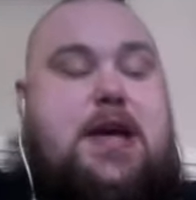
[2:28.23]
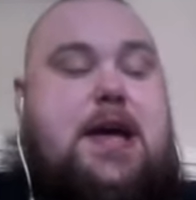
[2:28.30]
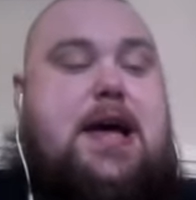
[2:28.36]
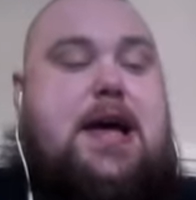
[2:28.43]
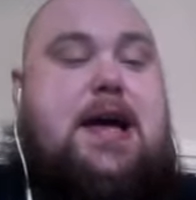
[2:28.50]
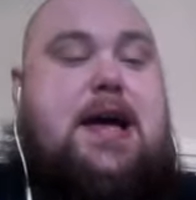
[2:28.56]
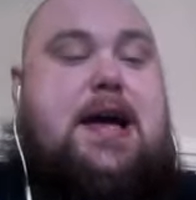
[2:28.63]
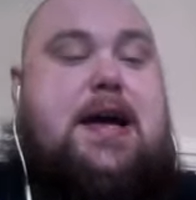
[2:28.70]

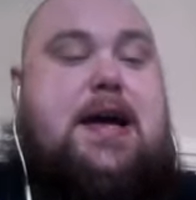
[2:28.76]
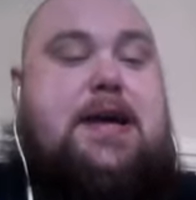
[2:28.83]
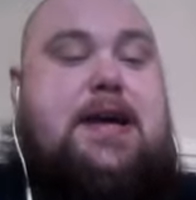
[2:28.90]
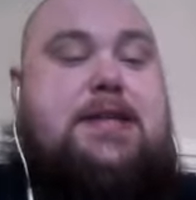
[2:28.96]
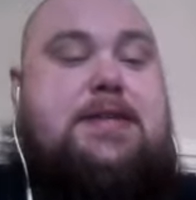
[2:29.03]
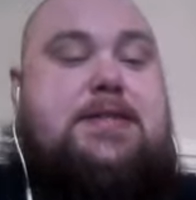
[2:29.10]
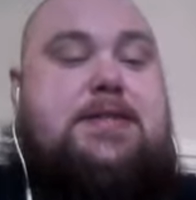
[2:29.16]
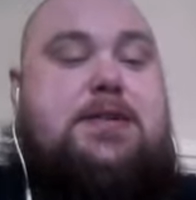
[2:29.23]

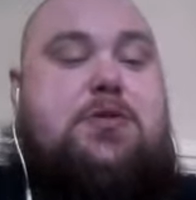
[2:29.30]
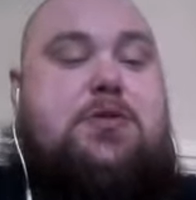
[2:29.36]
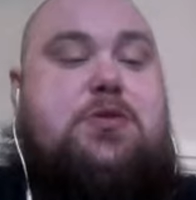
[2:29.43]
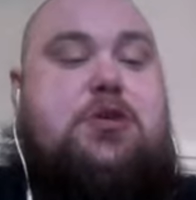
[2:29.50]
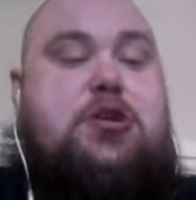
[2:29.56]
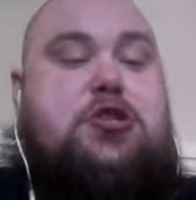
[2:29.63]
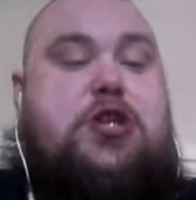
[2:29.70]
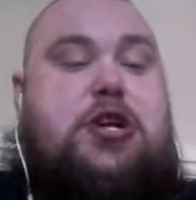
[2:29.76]
and
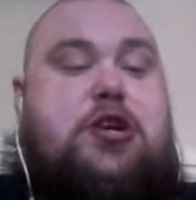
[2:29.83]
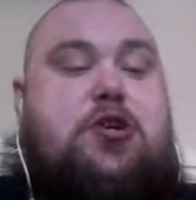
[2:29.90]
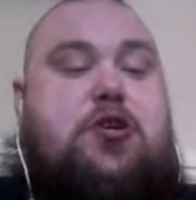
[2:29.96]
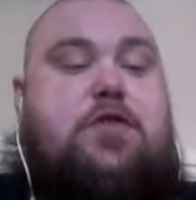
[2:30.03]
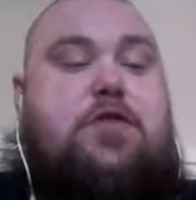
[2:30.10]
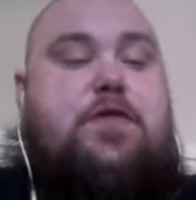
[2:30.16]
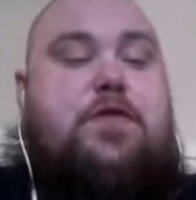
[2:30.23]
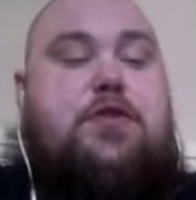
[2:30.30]
the G
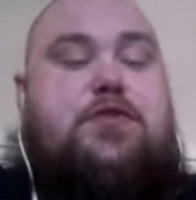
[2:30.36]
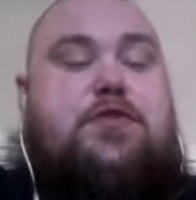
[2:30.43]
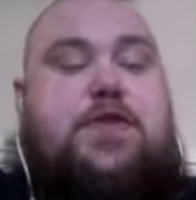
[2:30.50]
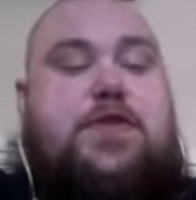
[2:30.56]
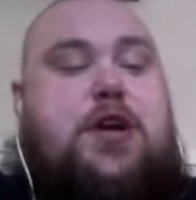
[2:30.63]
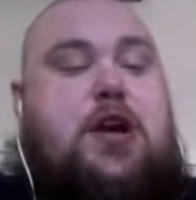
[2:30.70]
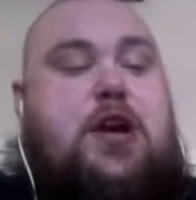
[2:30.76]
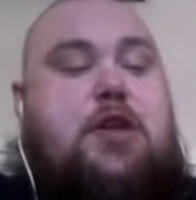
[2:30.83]
chord, for those of
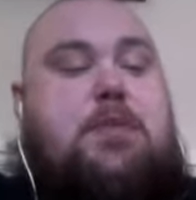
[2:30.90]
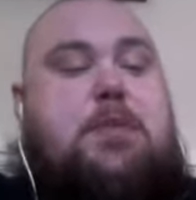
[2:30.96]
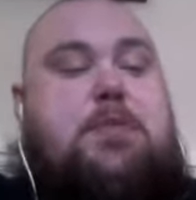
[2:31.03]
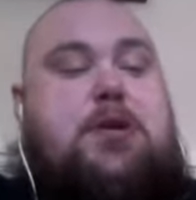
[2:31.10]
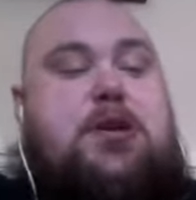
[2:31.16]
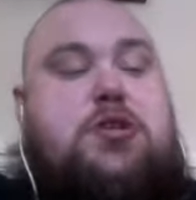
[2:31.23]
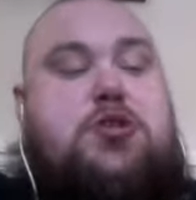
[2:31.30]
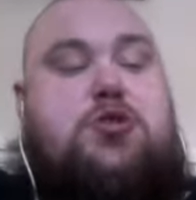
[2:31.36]
you who can't
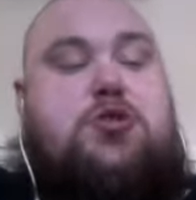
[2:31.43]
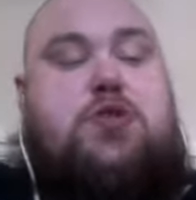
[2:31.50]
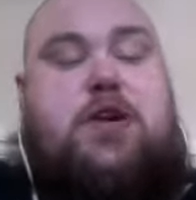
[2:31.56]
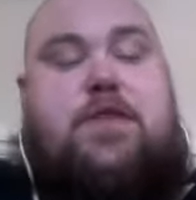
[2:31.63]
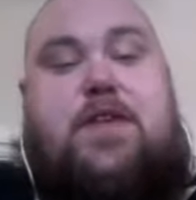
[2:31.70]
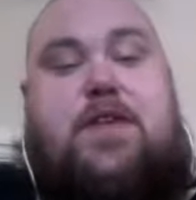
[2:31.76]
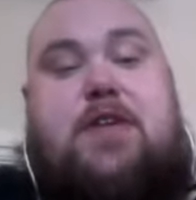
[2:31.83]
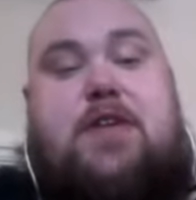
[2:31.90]
remember, is string
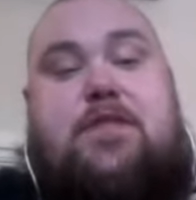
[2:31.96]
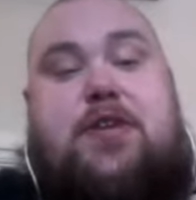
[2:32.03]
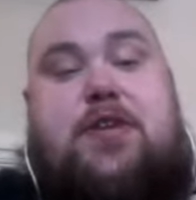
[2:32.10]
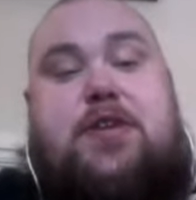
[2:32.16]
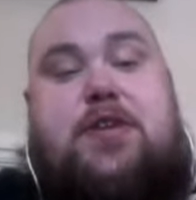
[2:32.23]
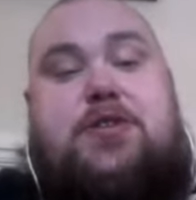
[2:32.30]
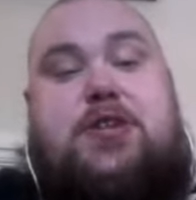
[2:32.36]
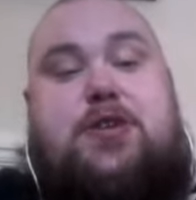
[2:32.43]
5
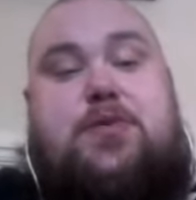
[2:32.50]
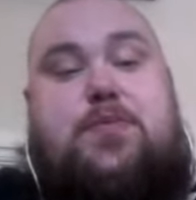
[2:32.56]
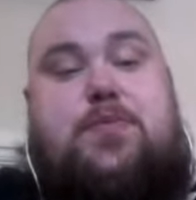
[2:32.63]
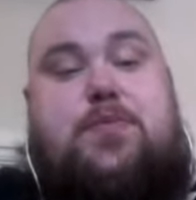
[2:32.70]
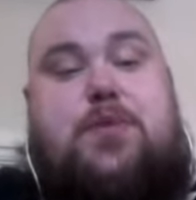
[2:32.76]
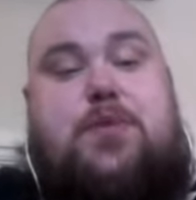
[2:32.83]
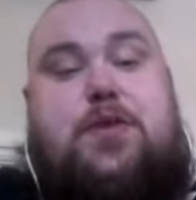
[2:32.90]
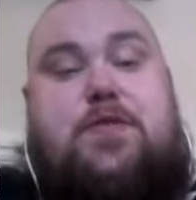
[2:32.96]
fret 2
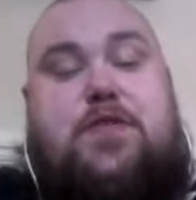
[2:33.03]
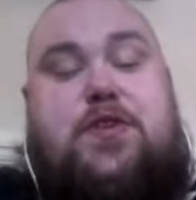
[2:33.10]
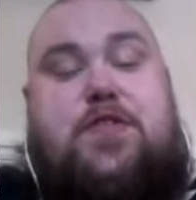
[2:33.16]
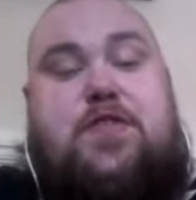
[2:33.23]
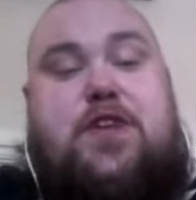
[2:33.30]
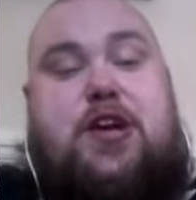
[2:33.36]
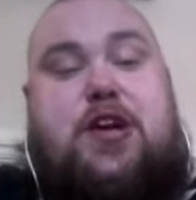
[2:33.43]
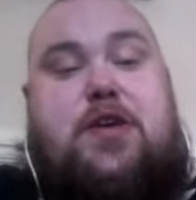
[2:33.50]
with your first
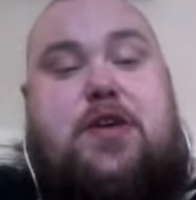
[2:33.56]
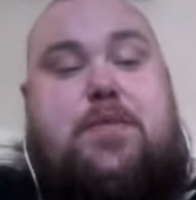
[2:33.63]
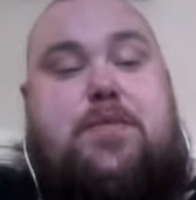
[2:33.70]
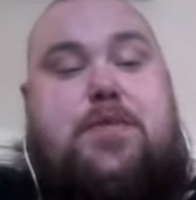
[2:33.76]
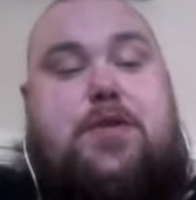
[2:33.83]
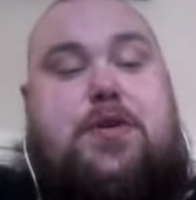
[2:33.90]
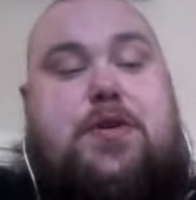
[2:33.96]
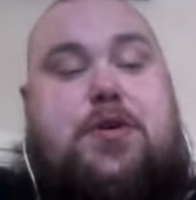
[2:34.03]
finger,
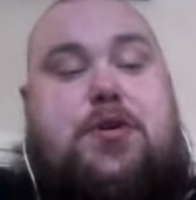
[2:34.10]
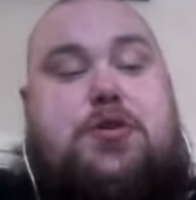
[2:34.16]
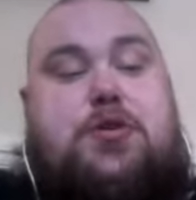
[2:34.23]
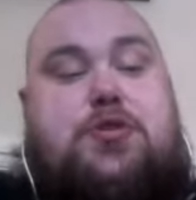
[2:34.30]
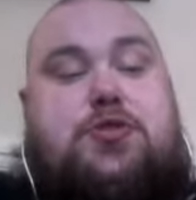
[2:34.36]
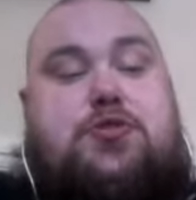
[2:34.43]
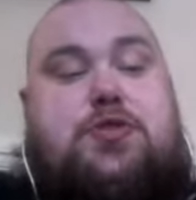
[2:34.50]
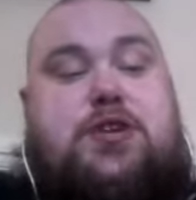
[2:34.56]

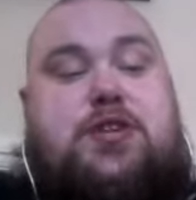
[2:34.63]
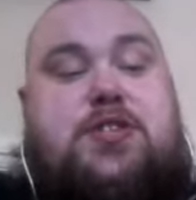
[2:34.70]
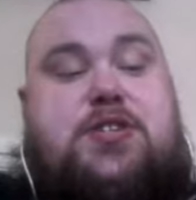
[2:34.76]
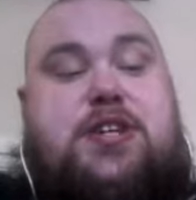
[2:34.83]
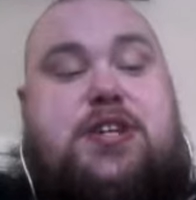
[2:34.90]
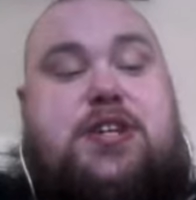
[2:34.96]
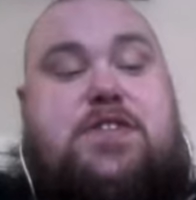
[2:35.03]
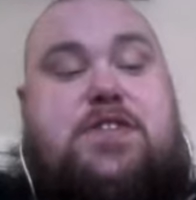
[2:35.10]
string
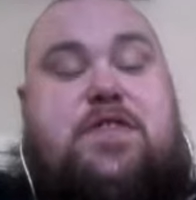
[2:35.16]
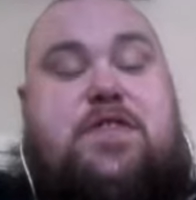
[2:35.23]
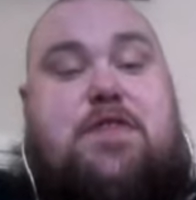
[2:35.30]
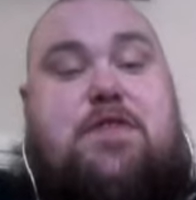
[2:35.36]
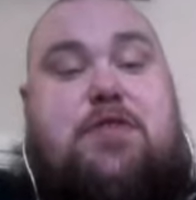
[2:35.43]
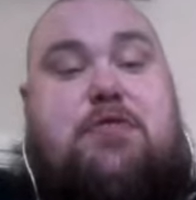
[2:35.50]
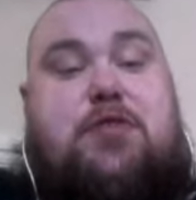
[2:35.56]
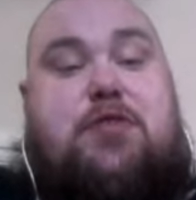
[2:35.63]
6 fret
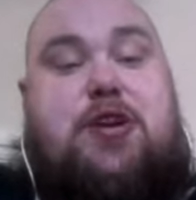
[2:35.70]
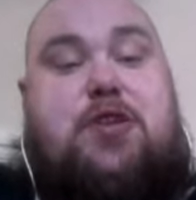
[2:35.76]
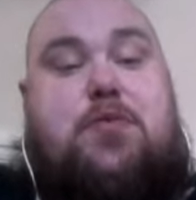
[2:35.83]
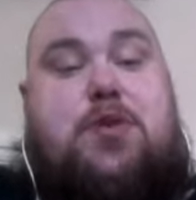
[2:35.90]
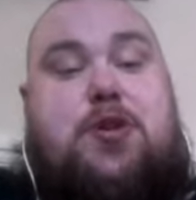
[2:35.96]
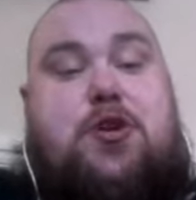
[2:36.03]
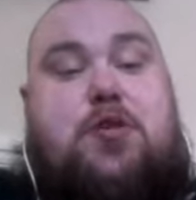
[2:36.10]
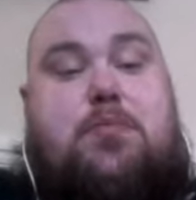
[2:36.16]
3
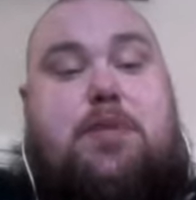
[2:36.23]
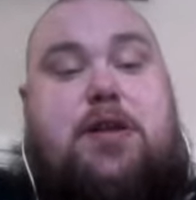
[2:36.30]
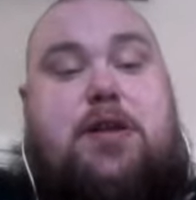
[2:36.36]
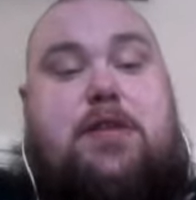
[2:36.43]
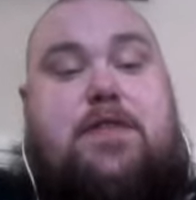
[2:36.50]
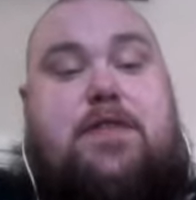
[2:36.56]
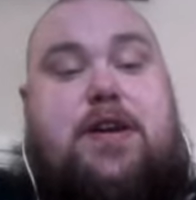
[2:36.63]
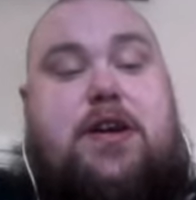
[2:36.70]
with your middle
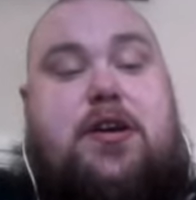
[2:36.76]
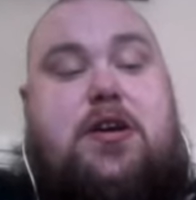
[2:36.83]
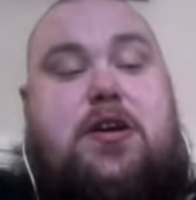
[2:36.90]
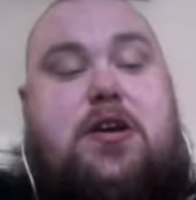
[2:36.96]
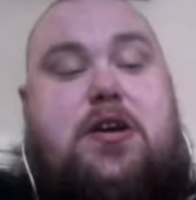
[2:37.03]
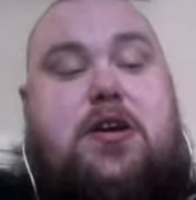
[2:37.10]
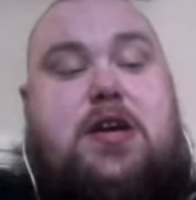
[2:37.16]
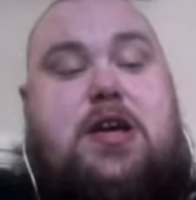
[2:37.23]
finger,
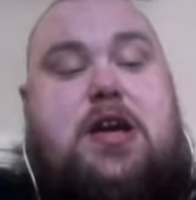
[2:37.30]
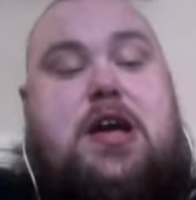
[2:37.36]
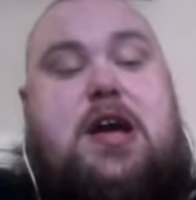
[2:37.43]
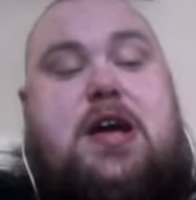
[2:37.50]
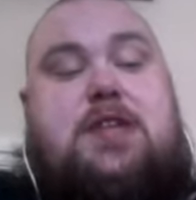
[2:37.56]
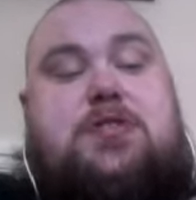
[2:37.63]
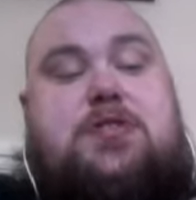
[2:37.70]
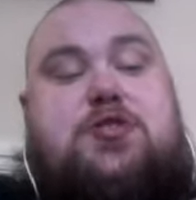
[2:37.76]

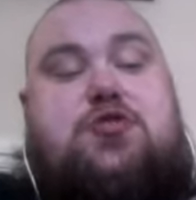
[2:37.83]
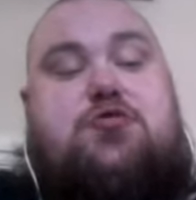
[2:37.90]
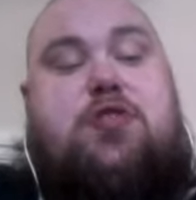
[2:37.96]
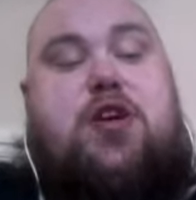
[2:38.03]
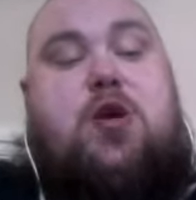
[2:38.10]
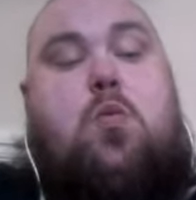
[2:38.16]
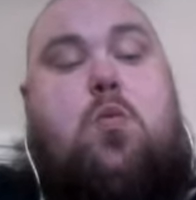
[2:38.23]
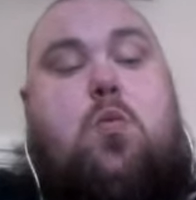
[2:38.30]
and
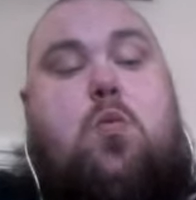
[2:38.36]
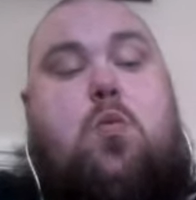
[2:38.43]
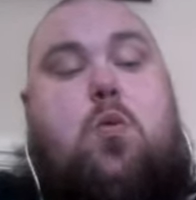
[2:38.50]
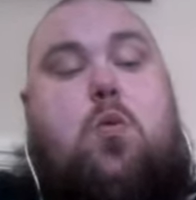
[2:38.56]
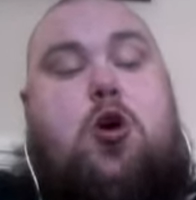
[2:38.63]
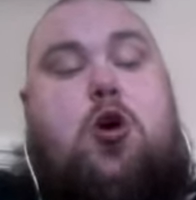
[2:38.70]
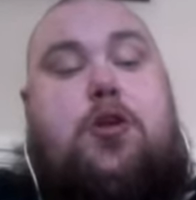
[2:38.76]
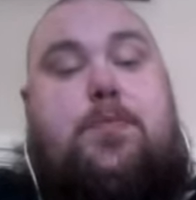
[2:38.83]
string
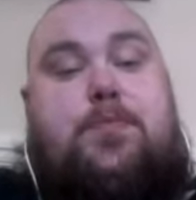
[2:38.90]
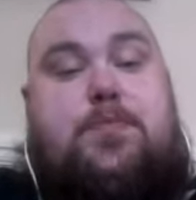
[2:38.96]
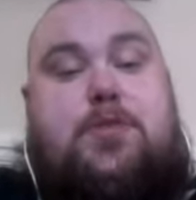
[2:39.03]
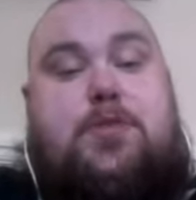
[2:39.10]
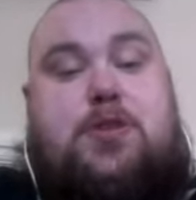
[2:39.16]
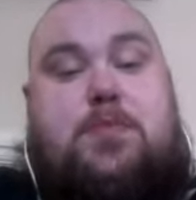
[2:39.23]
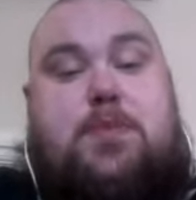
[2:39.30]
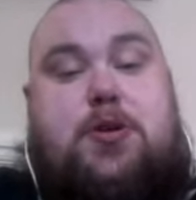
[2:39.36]
1,
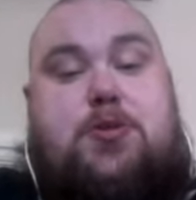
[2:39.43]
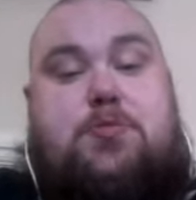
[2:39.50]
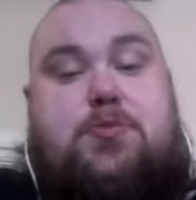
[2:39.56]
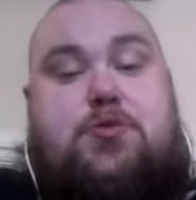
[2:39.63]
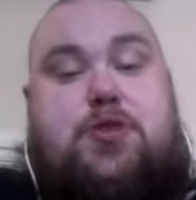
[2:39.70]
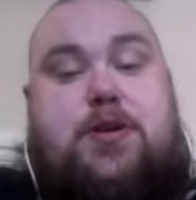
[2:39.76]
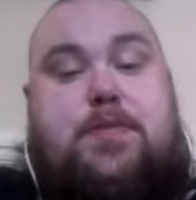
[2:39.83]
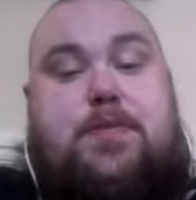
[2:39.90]
so the bottom
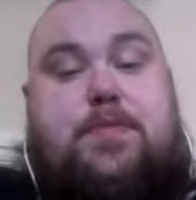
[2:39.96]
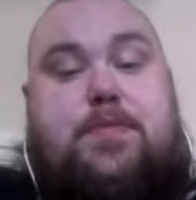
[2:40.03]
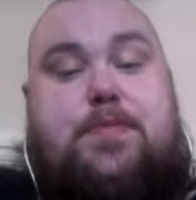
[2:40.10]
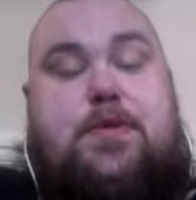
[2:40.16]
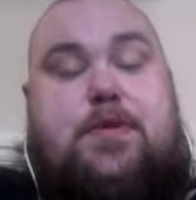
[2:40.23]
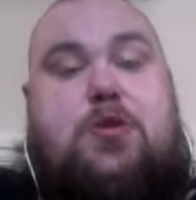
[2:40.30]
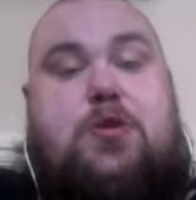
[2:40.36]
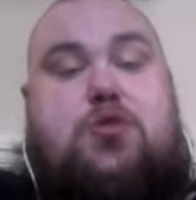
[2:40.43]
string,
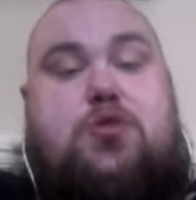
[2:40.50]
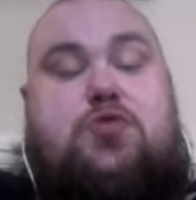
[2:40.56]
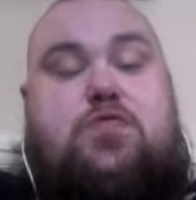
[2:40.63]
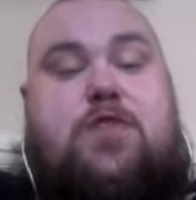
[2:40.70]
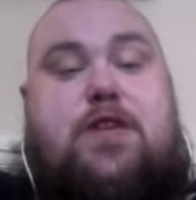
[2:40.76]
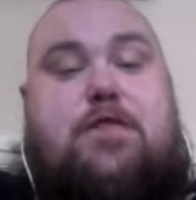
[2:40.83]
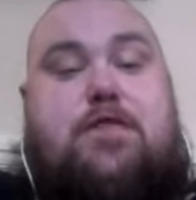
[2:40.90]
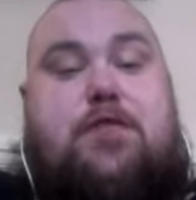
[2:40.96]

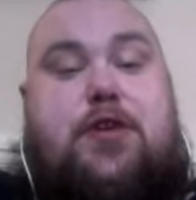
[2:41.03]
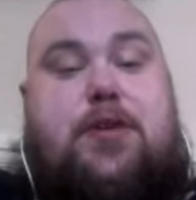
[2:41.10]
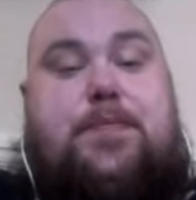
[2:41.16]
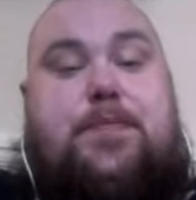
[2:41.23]
fret 3.